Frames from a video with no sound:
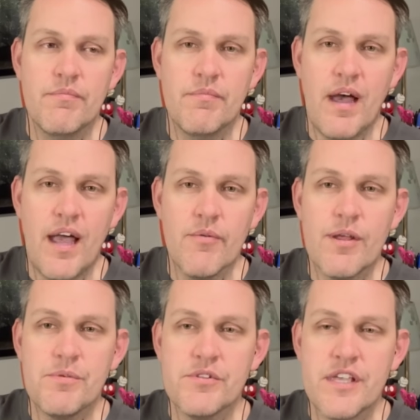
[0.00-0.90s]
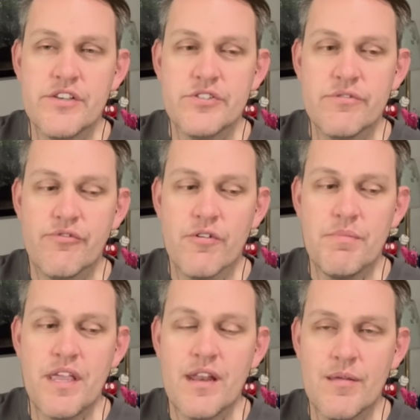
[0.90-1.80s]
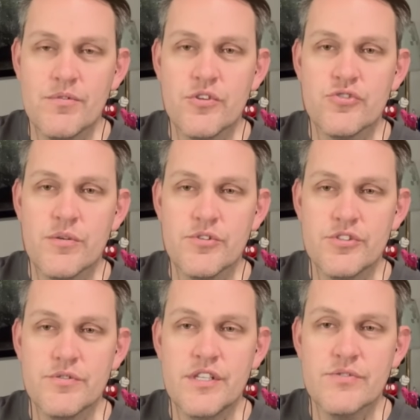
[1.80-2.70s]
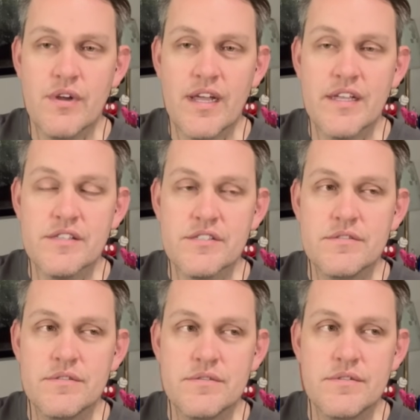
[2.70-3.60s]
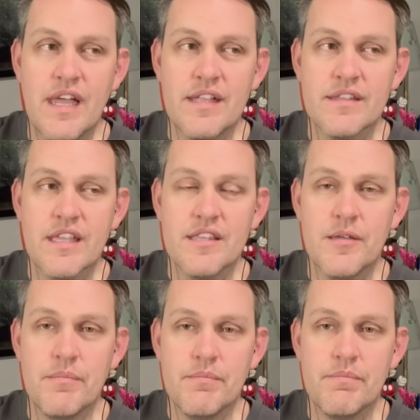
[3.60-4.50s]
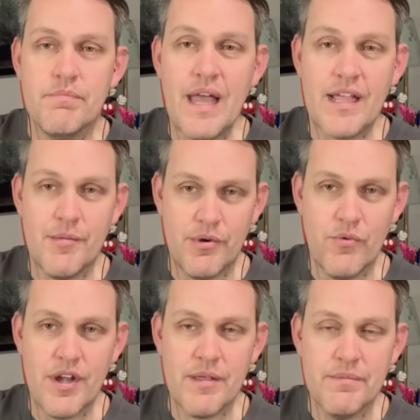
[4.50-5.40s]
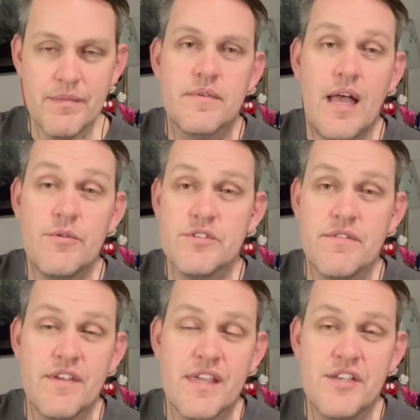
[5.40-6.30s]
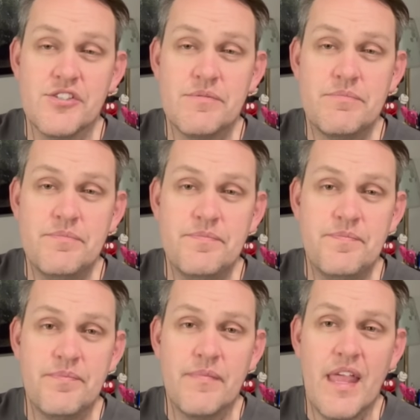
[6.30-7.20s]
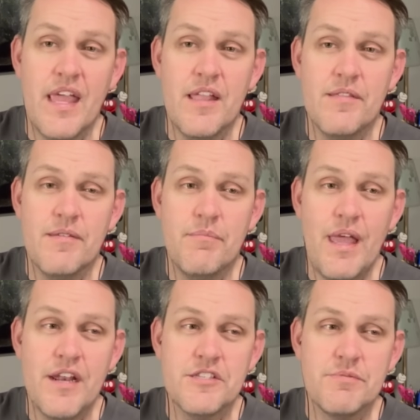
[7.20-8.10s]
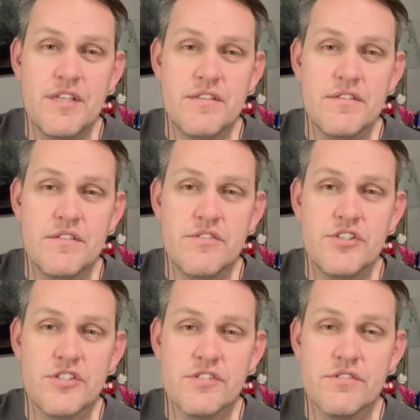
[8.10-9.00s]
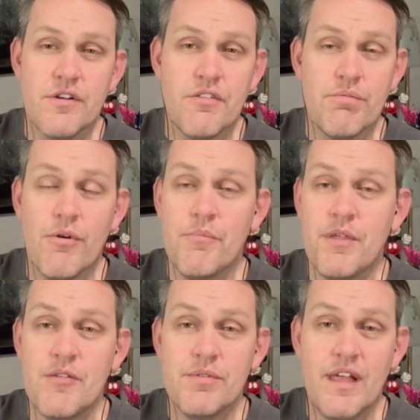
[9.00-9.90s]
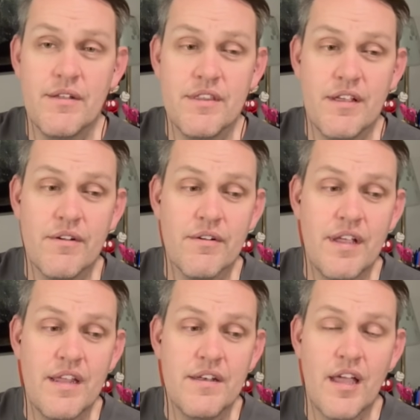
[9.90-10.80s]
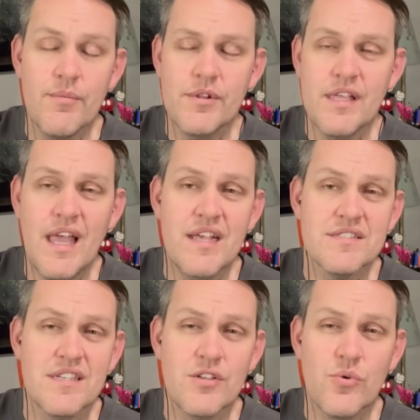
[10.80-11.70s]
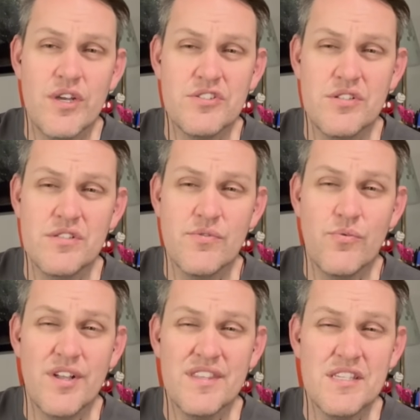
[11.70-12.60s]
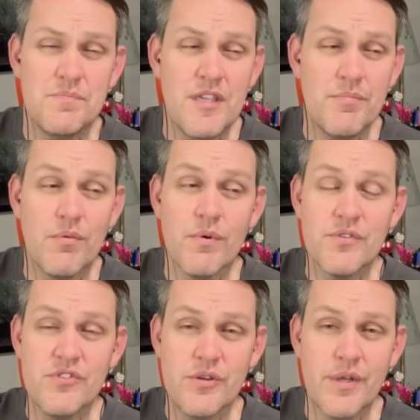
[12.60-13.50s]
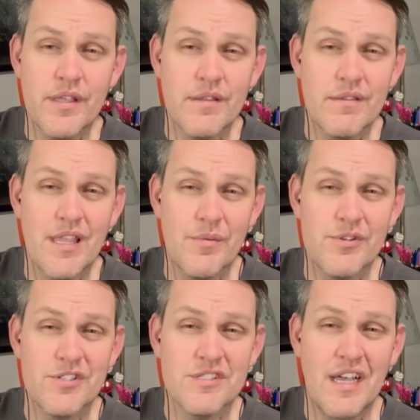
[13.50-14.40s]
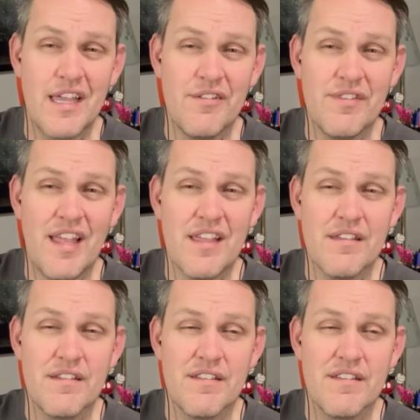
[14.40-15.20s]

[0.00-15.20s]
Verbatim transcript: high reputation for being able to troubleshoot these rides and get them back up and running. I was on vacation and management just started throwing people out there and not really asking the questions of what these people were doing. They were just kind of like,